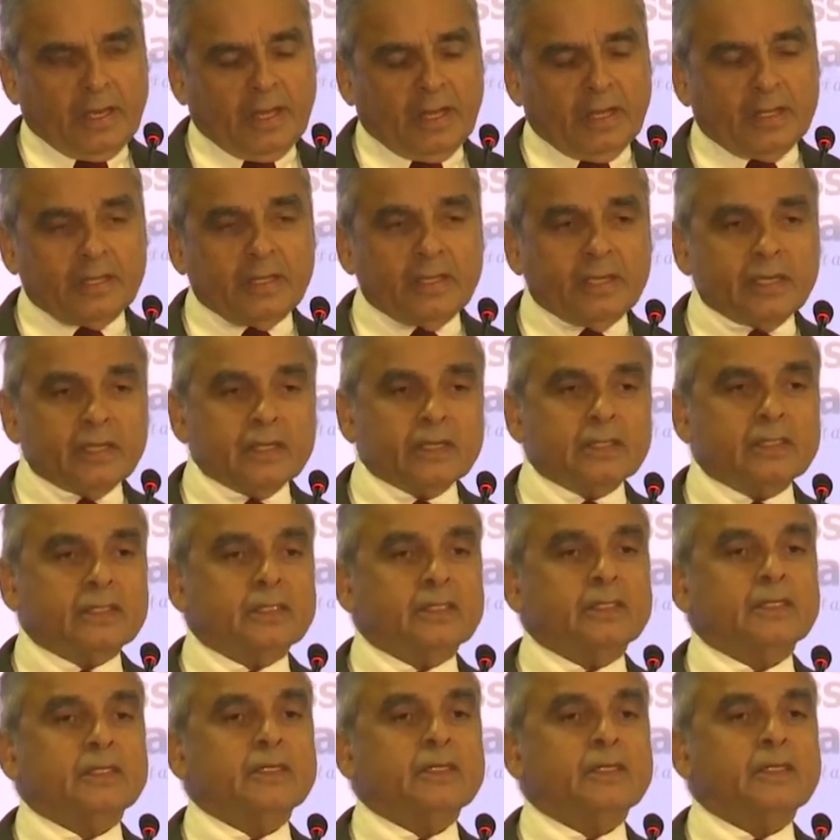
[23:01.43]
And here,
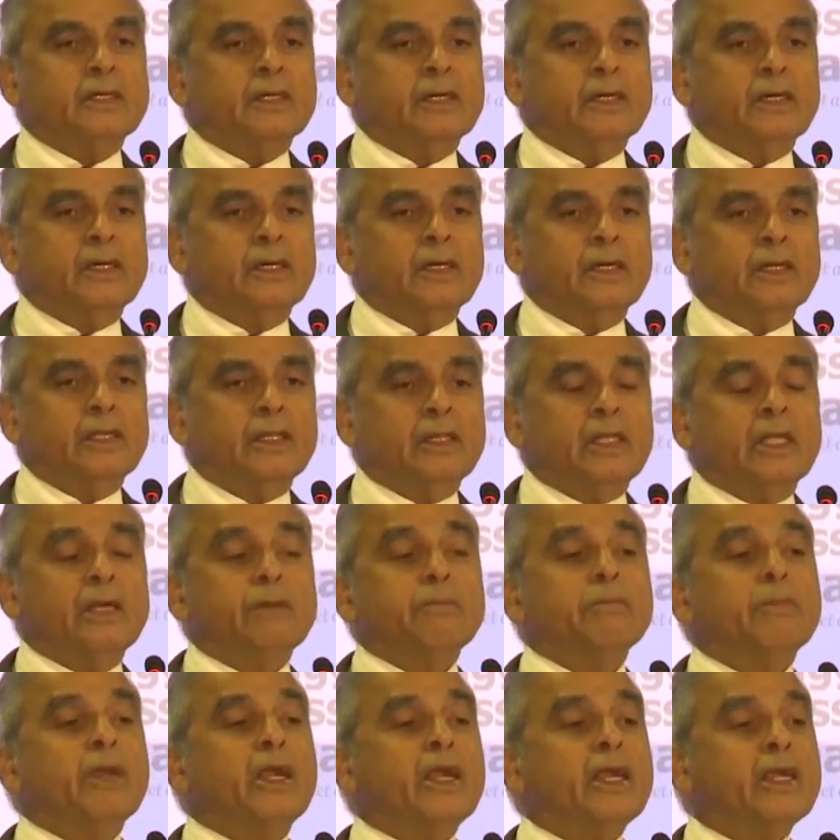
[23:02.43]

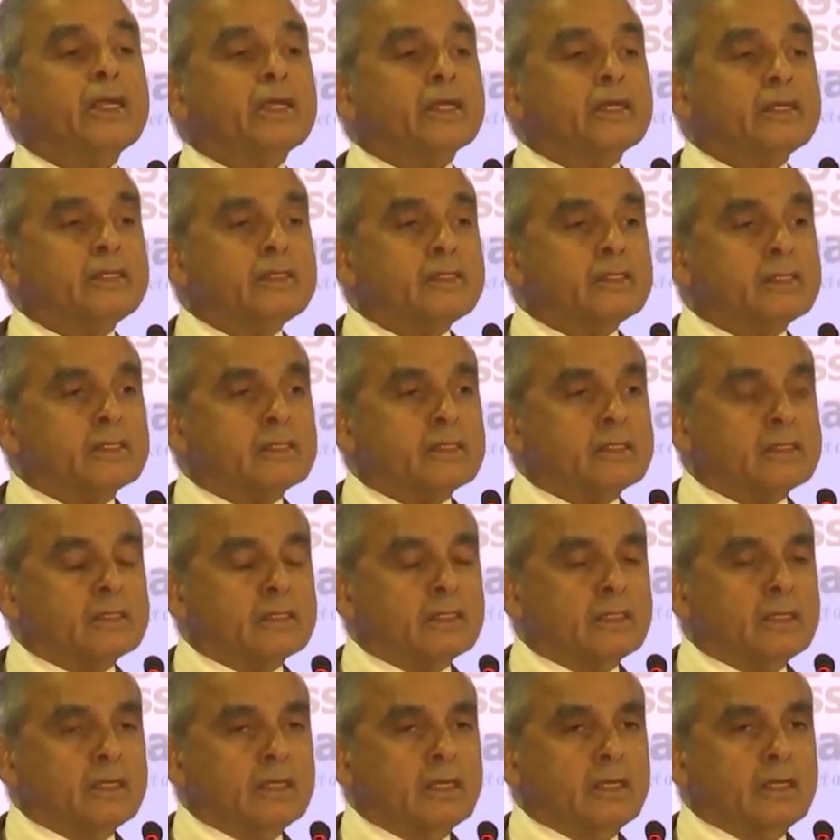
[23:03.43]
the Americans,
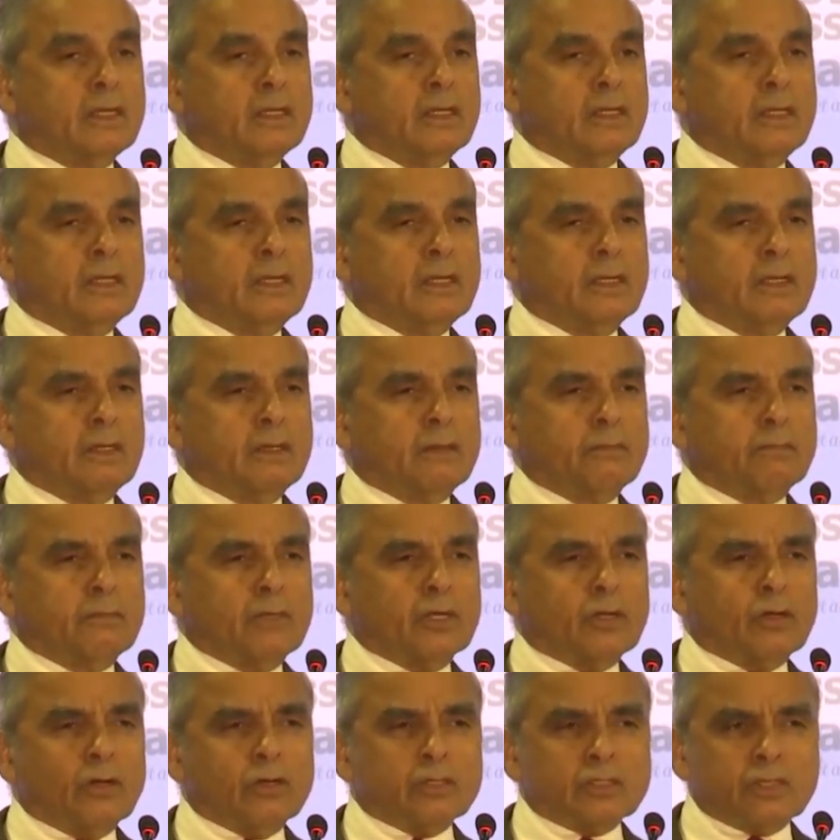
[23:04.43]

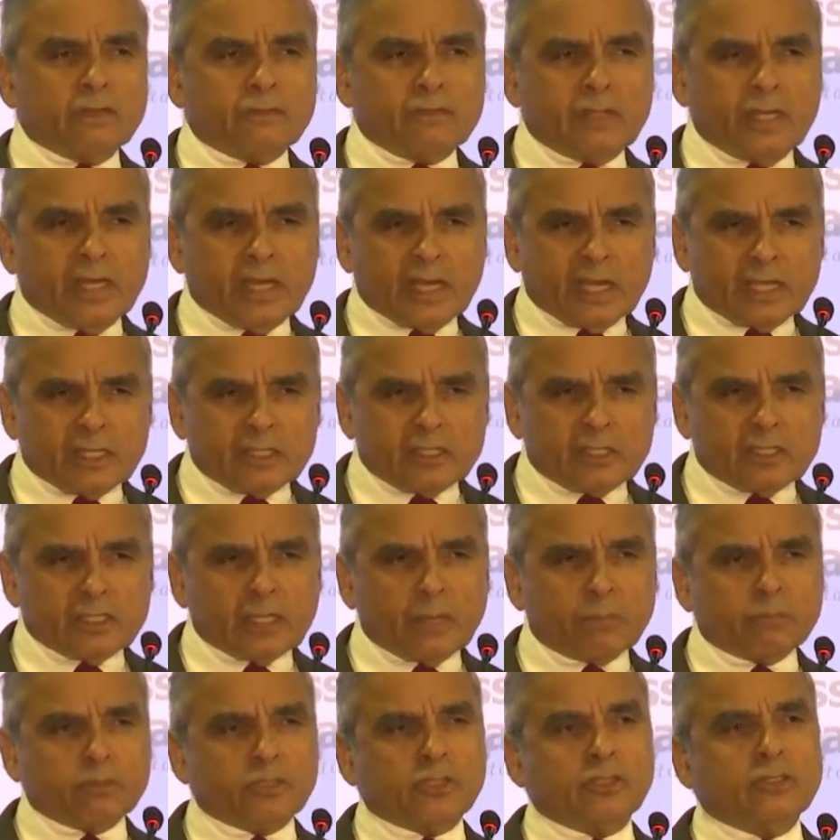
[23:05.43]
because of their
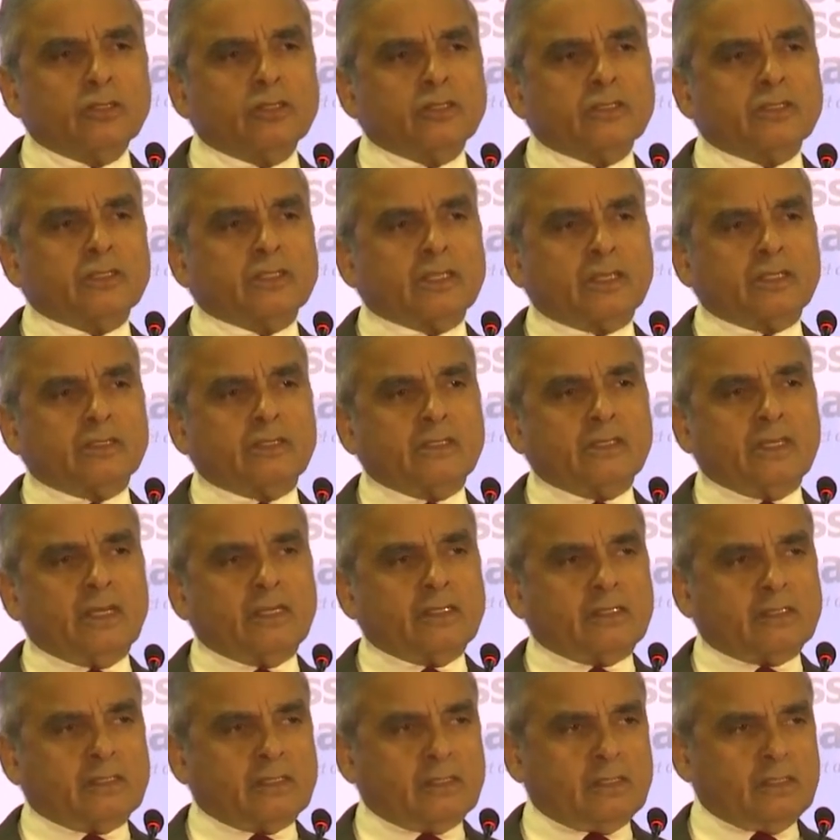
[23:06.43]
exceptional
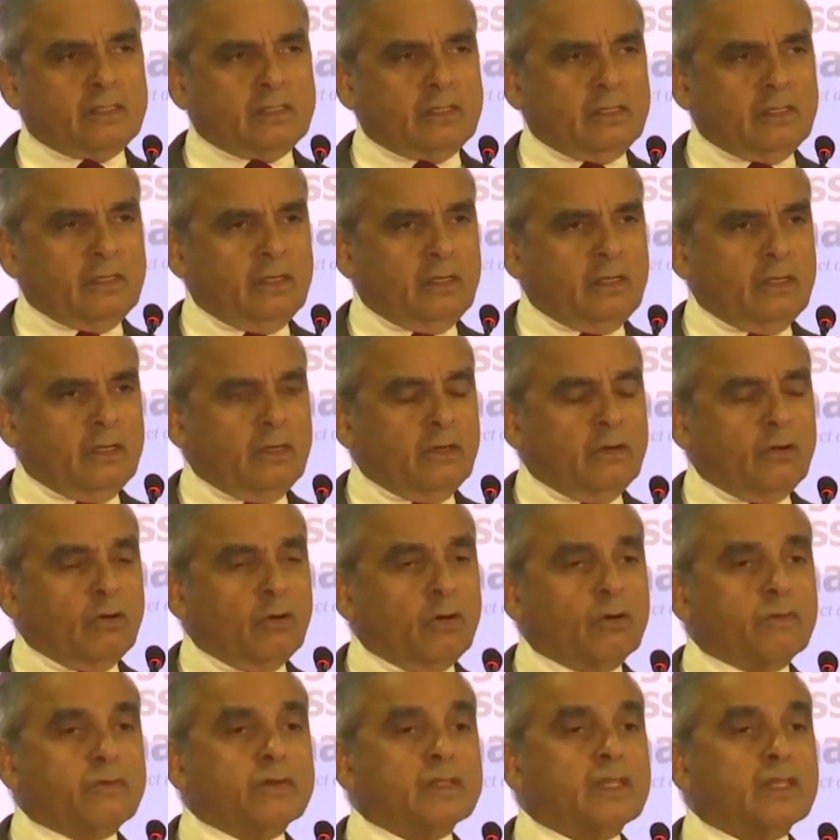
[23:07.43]
success
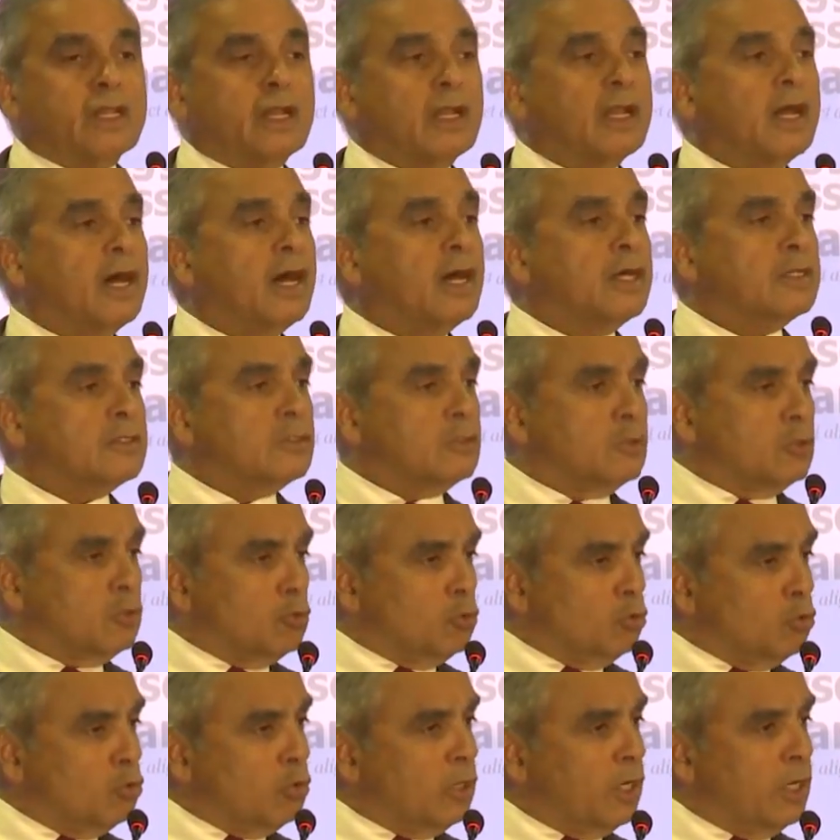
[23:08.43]
over the last
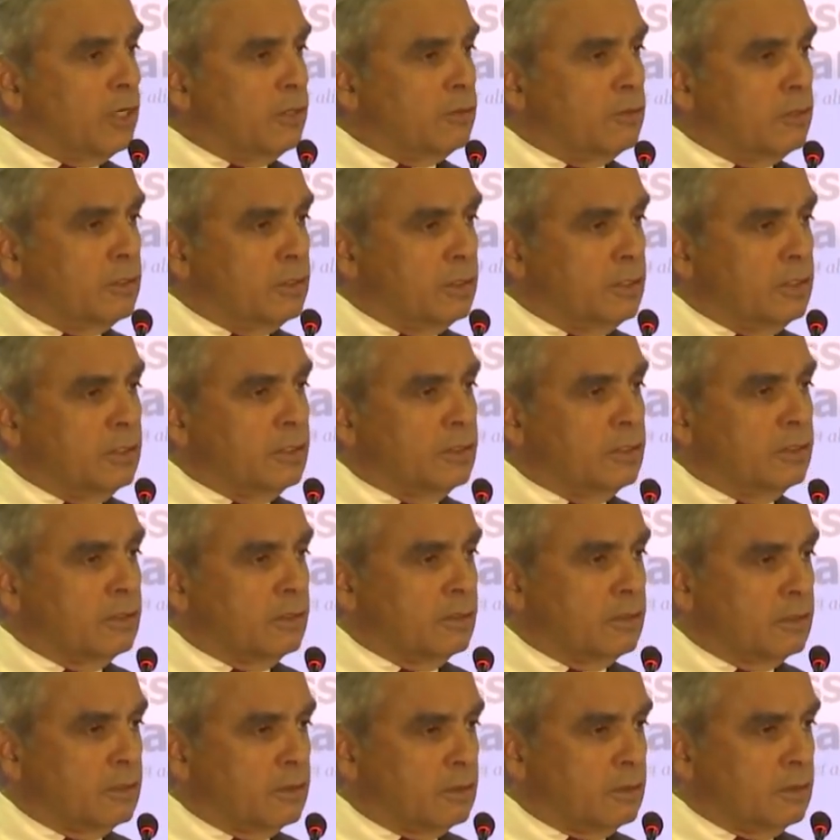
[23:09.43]
200
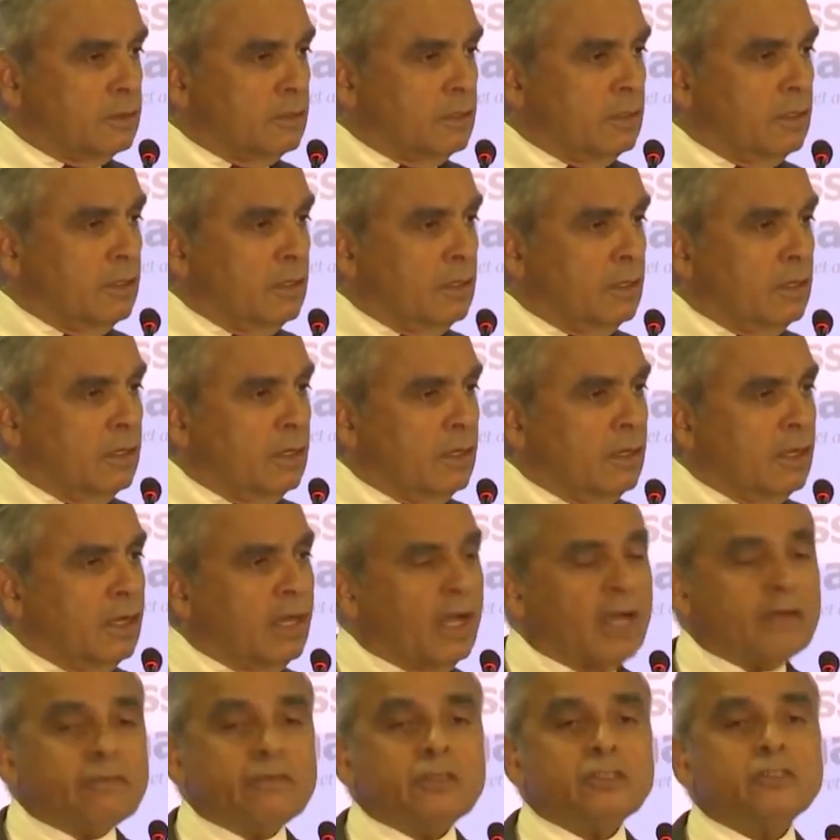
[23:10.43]
years,
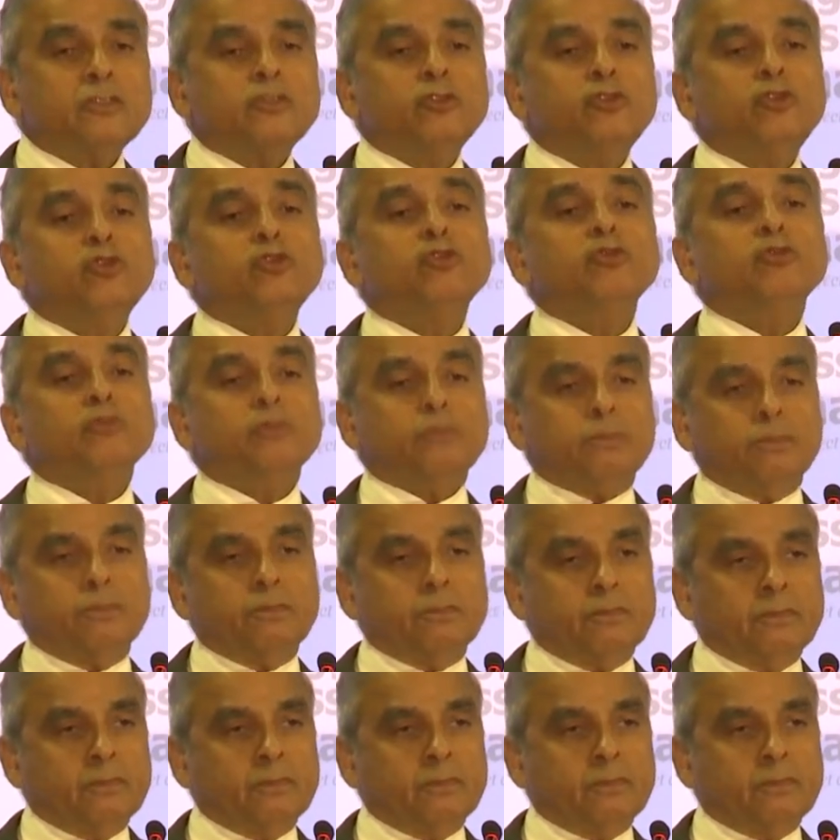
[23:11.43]
have assumed